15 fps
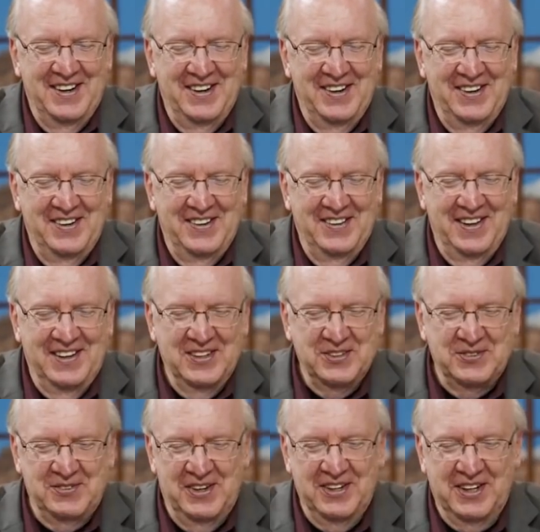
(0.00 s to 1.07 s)
Oh, that
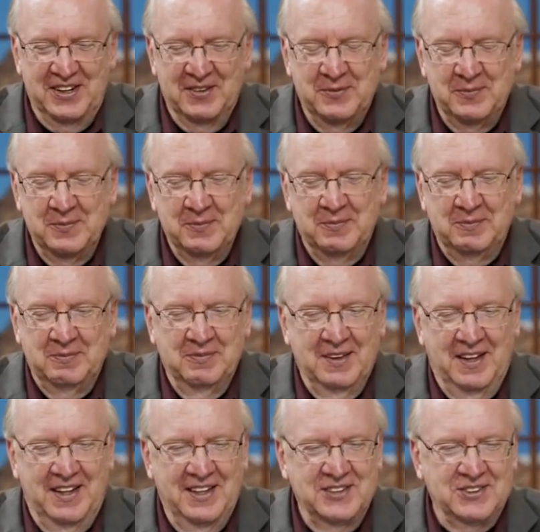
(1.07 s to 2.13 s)
is funny.
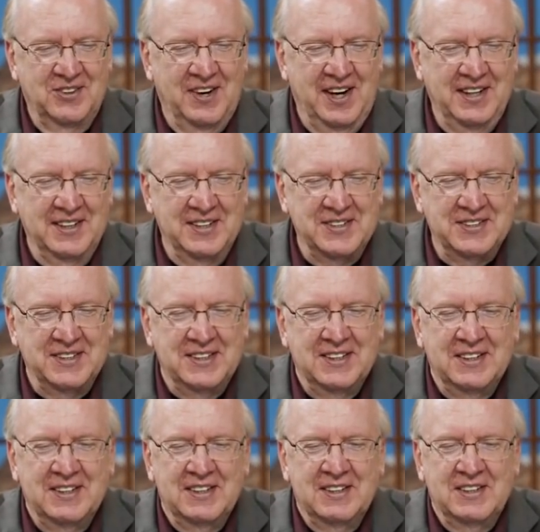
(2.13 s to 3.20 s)
That is greatness.
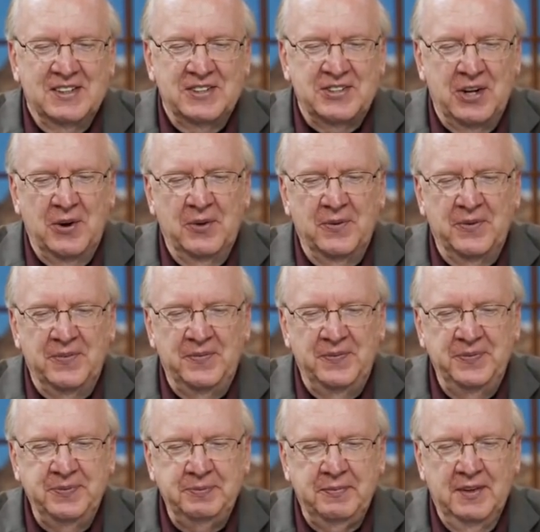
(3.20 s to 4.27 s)
So
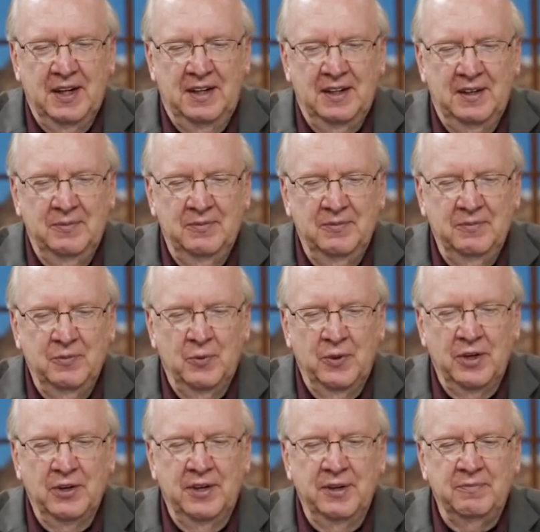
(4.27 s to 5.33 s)

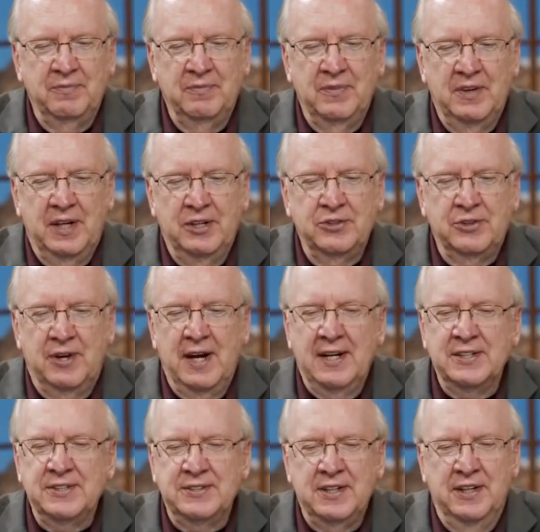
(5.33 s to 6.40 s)
we're going to
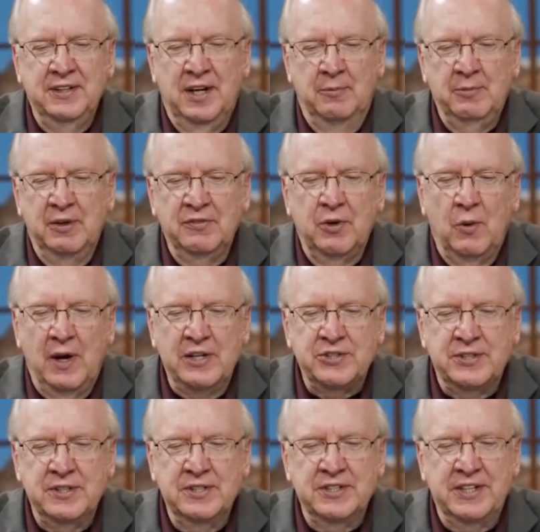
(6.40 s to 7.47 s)
address a number of
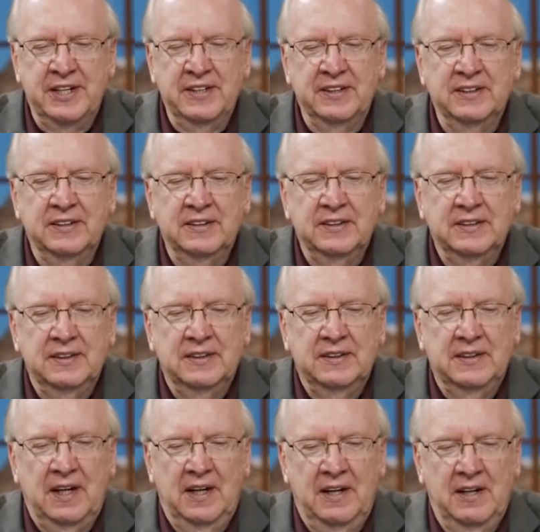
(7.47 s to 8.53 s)
questions here.
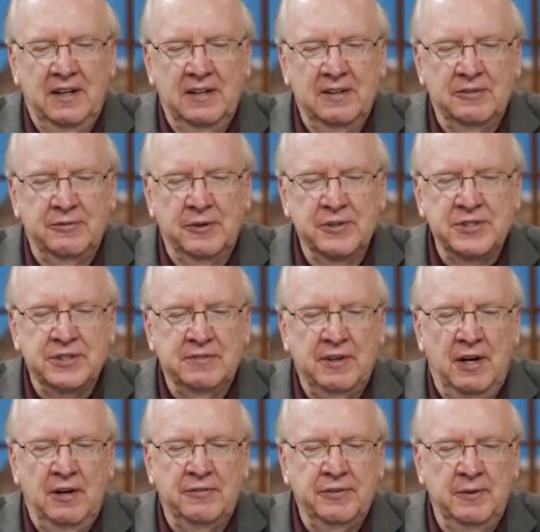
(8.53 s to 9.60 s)
First
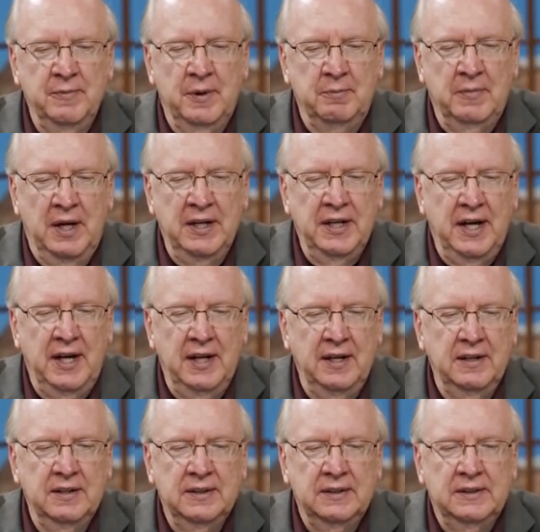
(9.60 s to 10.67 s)
of all, from the
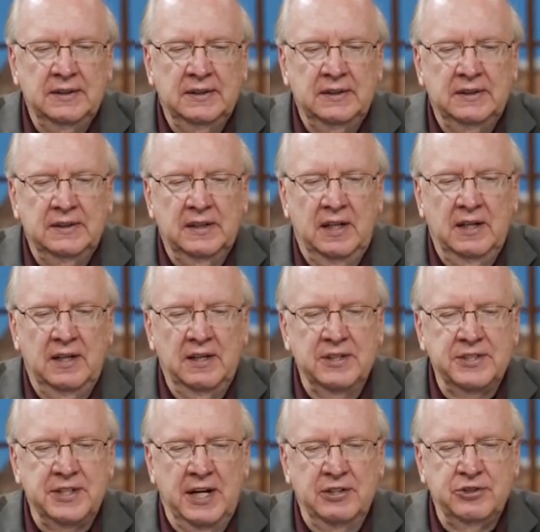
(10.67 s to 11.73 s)
Monday
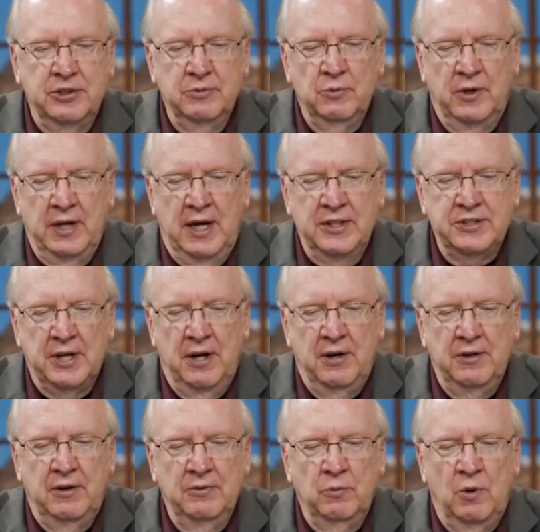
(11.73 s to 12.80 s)
session when I
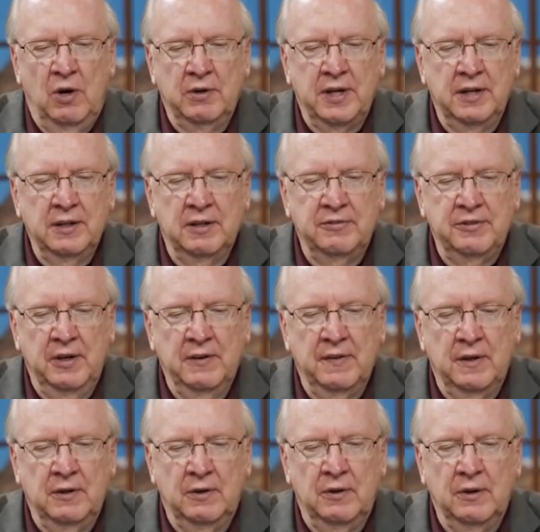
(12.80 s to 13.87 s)
taught on walking in the fear
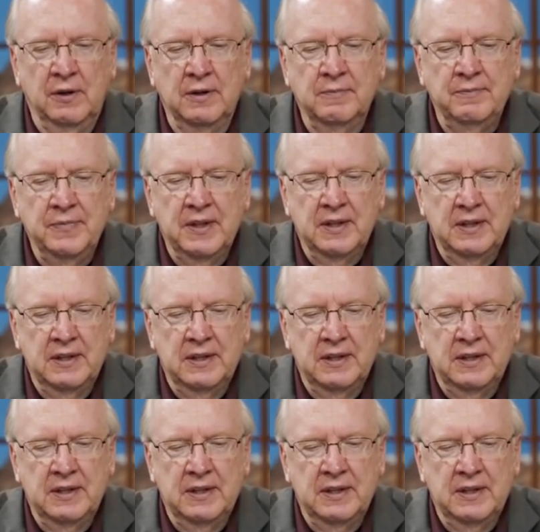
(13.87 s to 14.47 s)
of the Lord,